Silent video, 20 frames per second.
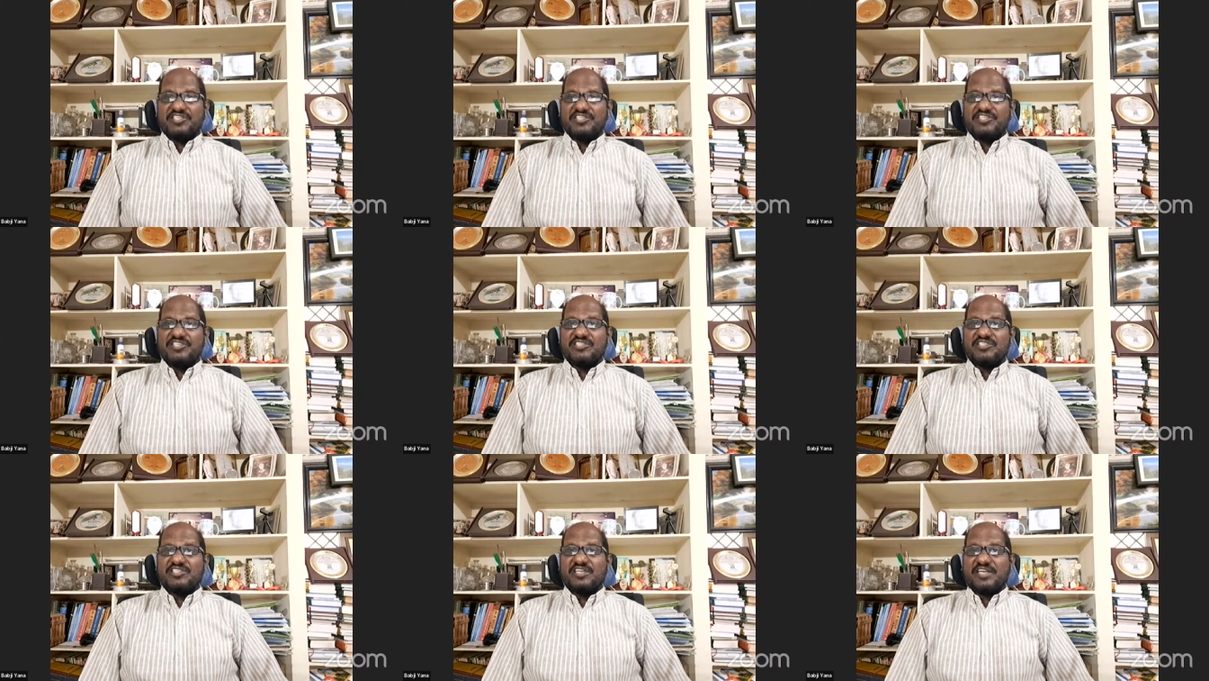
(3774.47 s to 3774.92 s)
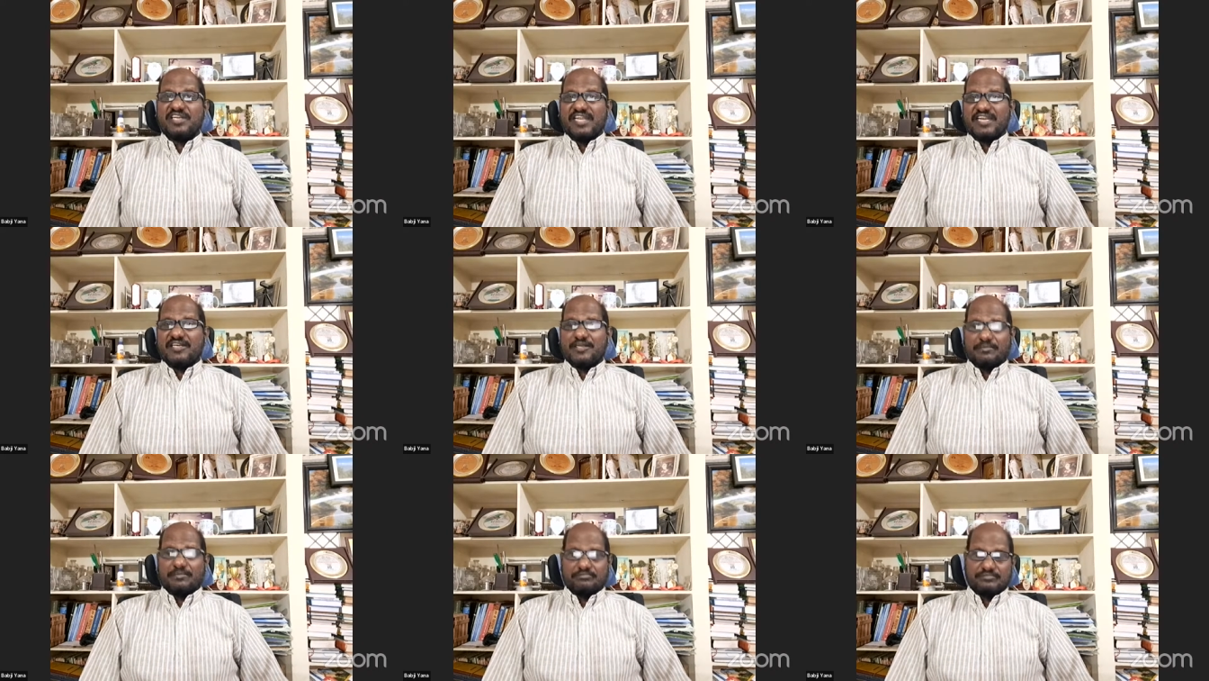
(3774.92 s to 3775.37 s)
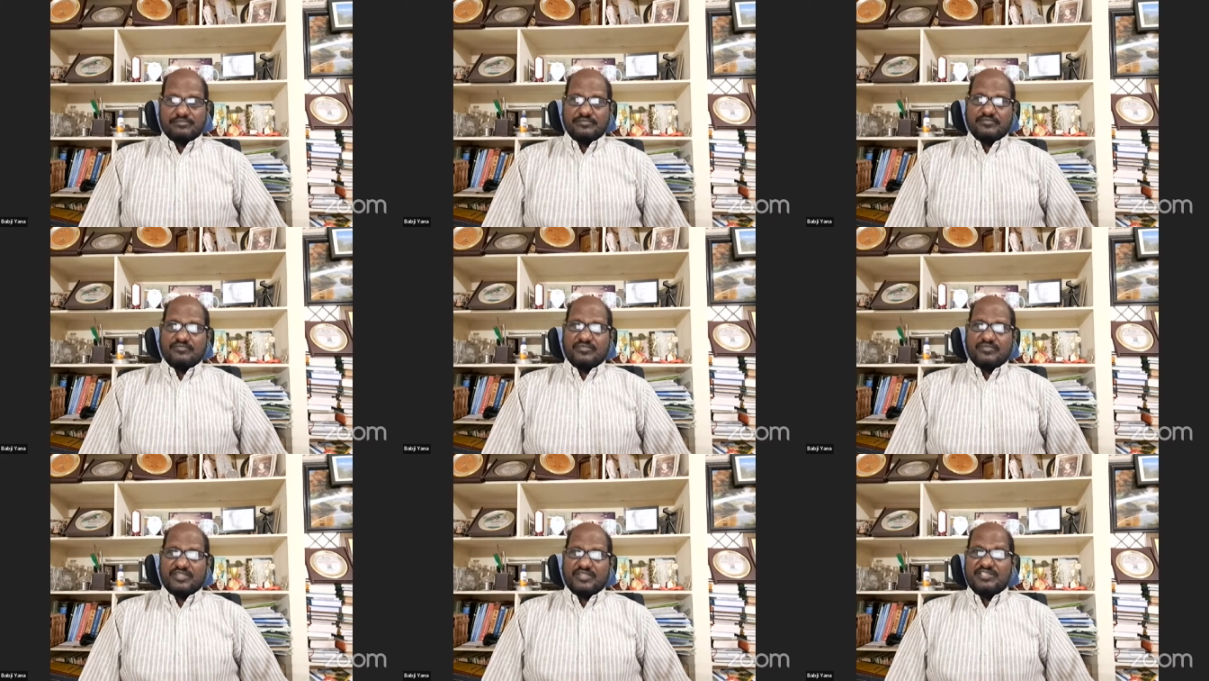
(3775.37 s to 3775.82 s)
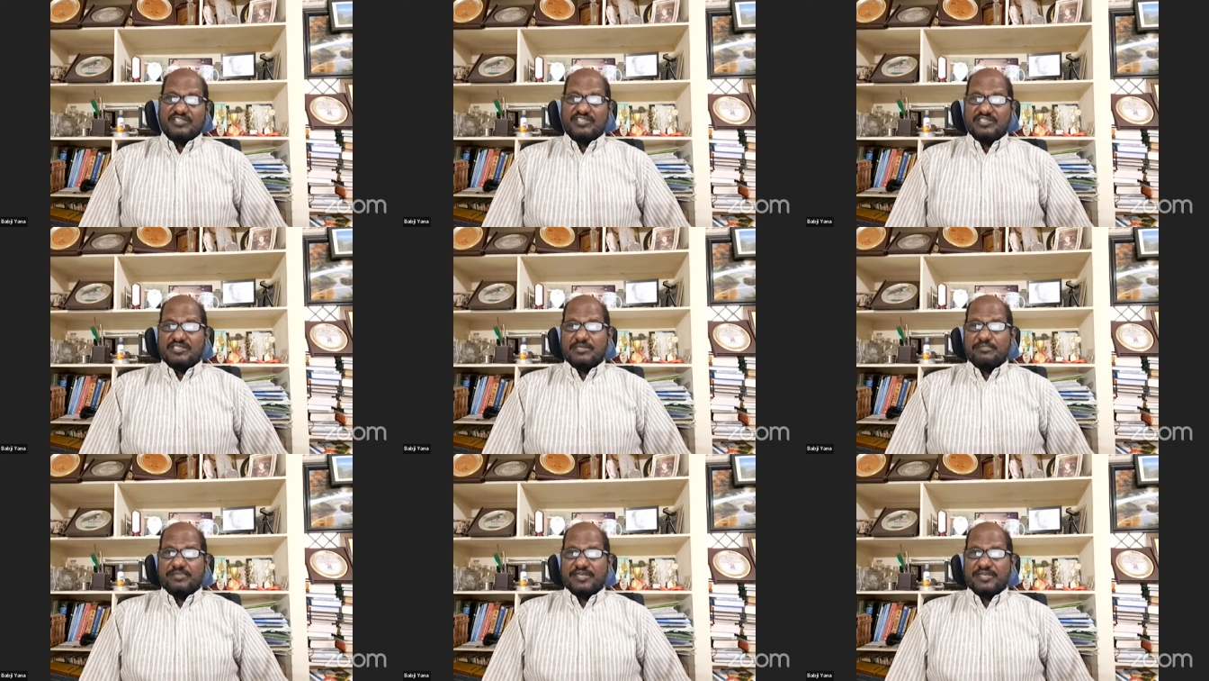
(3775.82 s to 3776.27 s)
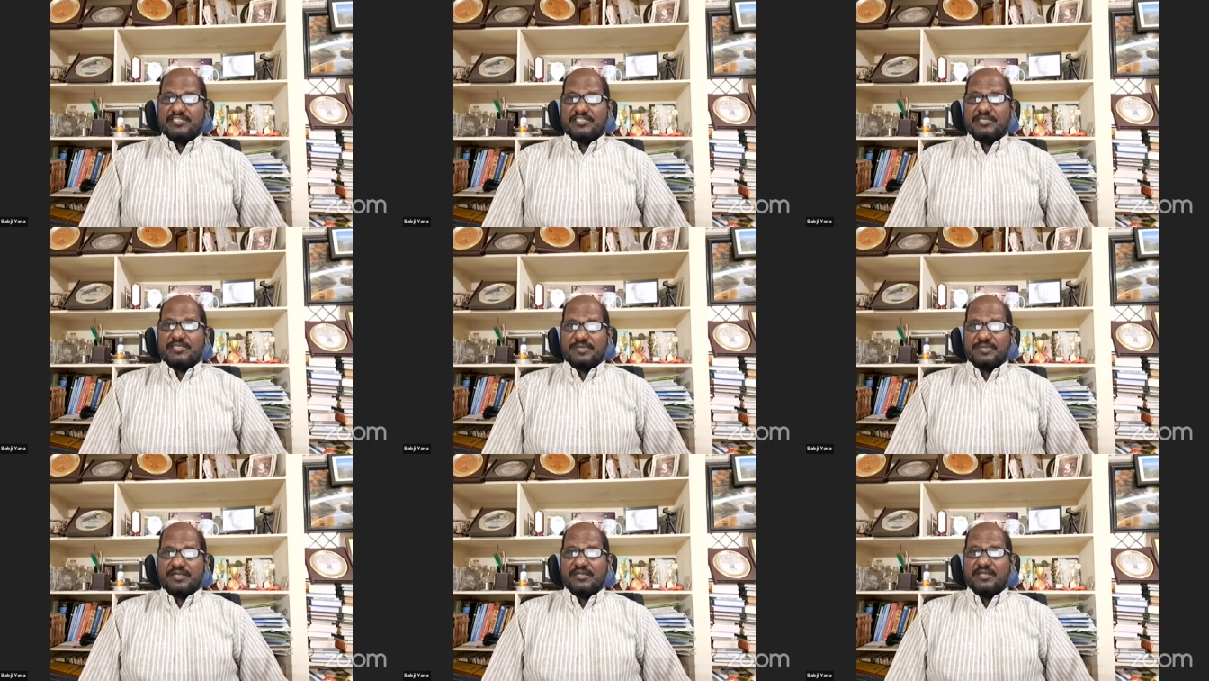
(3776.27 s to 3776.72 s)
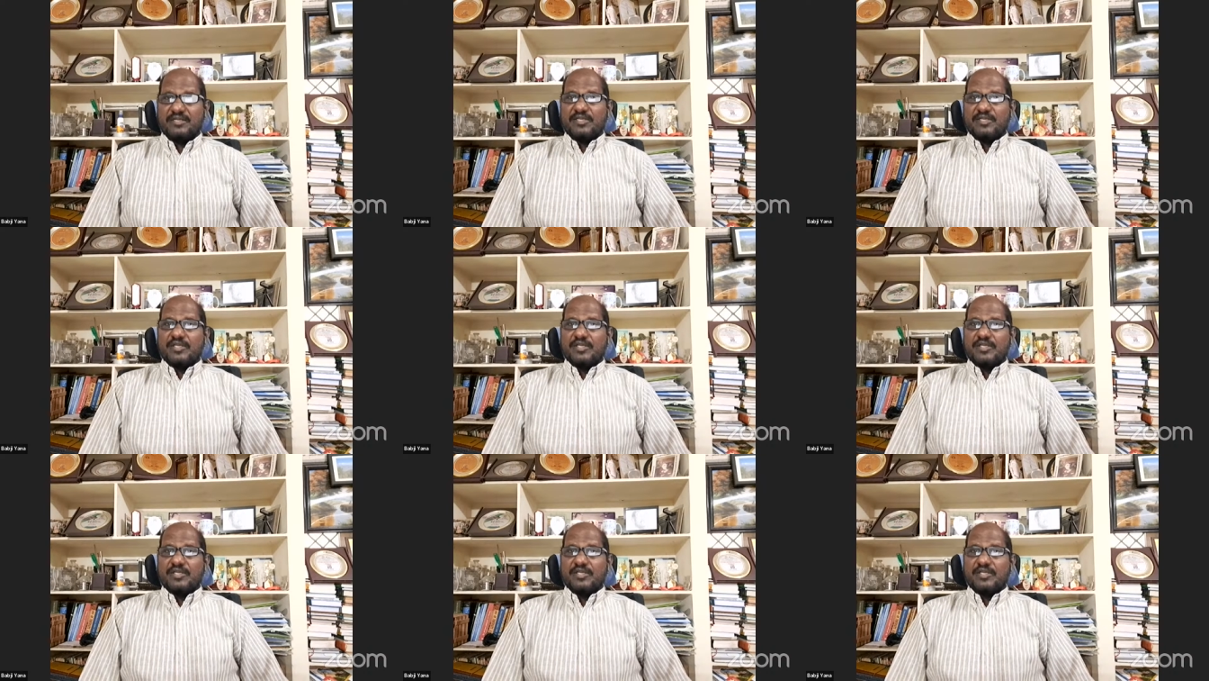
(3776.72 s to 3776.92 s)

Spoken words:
This is the dictum. This is the principle.